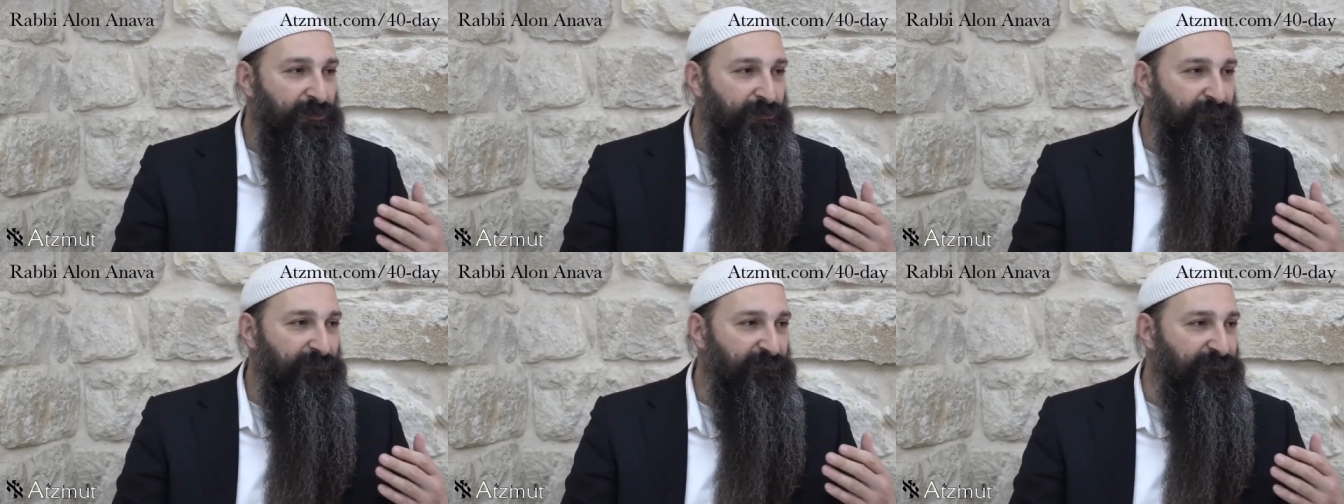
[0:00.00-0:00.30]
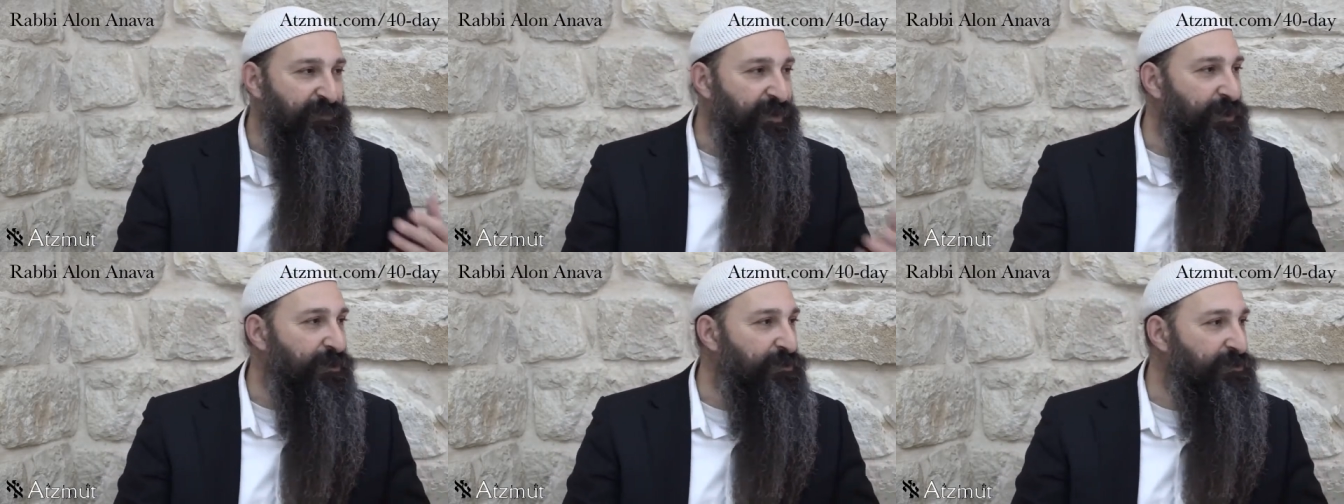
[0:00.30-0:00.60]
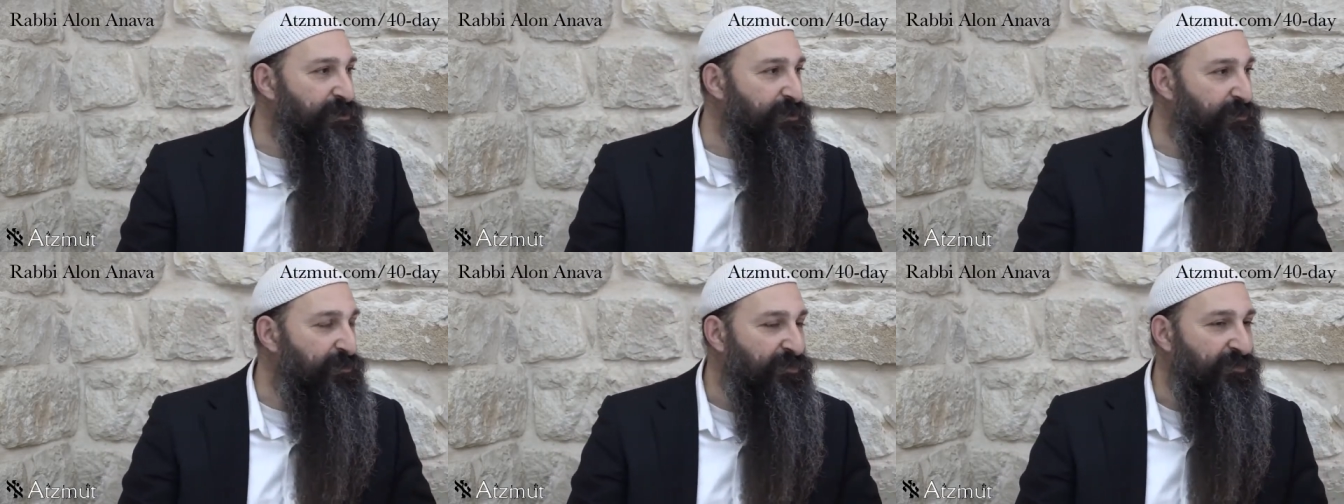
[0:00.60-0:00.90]

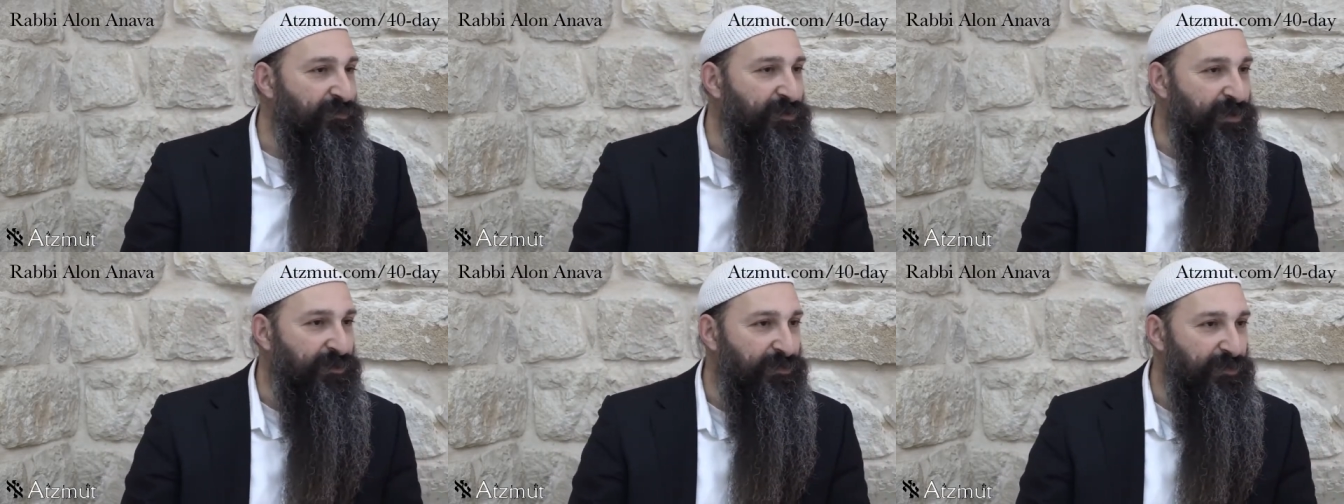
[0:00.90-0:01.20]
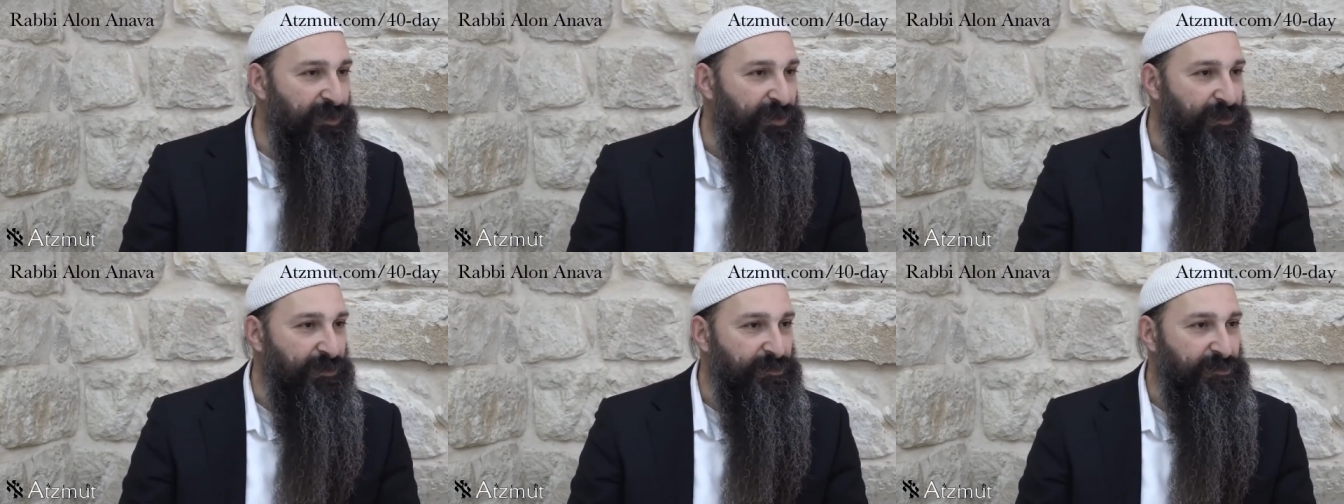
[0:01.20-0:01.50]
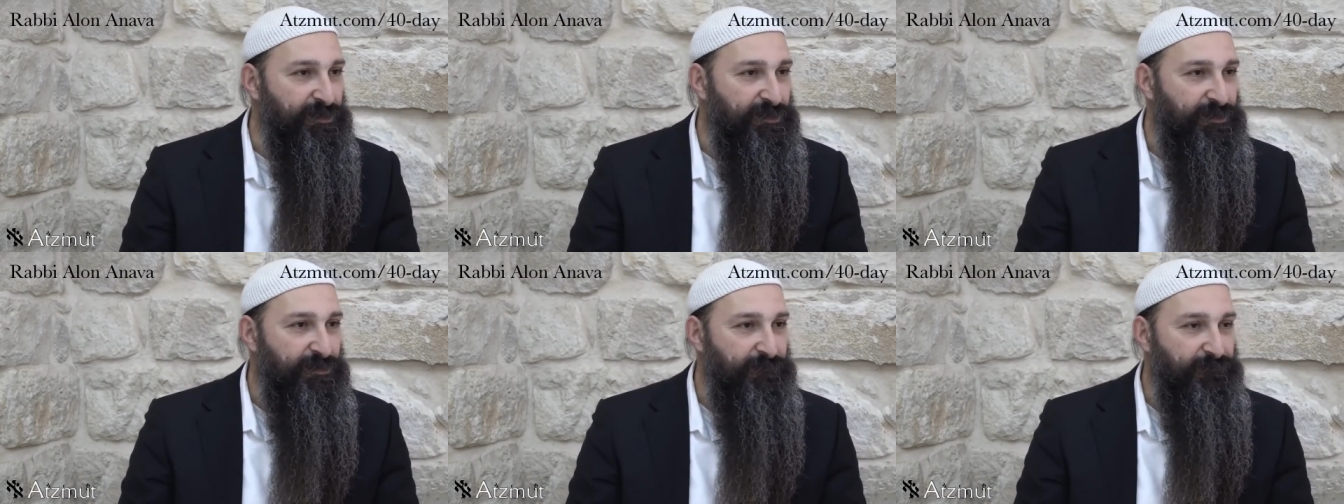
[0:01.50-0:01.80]
failed in three
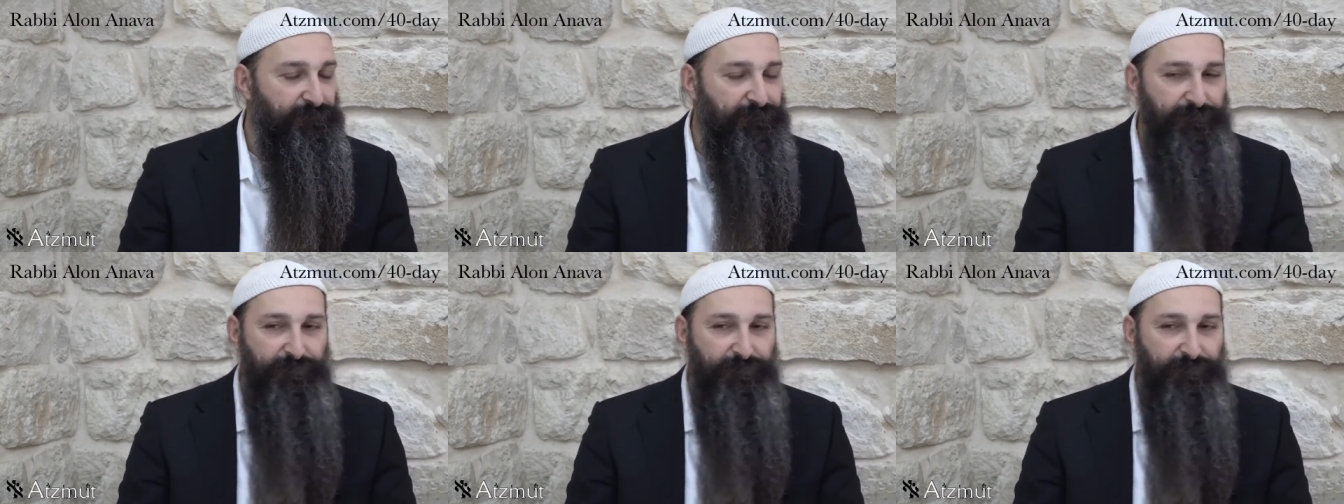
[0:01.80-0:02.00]
things.